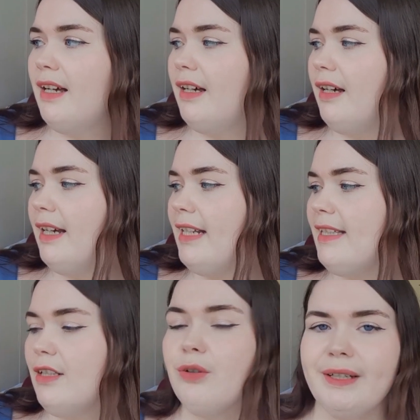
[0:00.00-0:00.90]

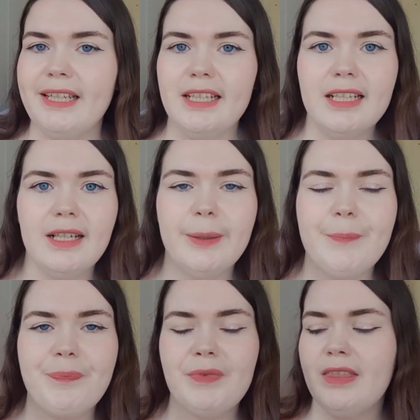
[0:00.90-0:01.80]
It's
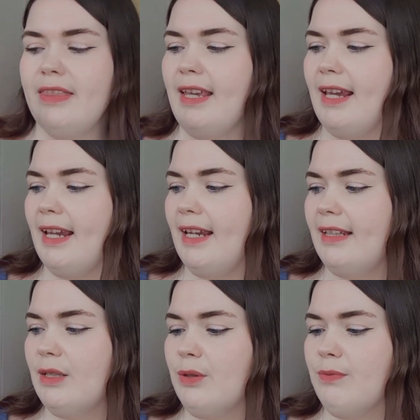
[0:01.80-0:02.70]
Korean.
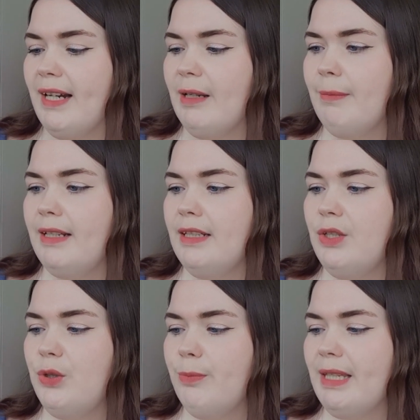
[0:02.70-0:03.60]
This was recommended
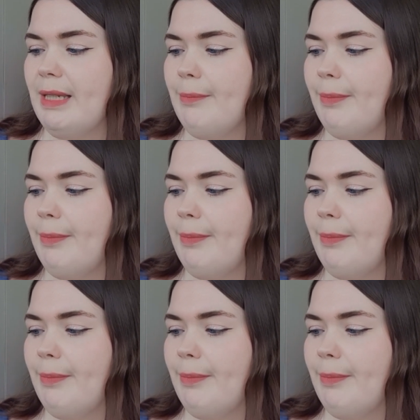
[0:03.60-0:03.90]
to me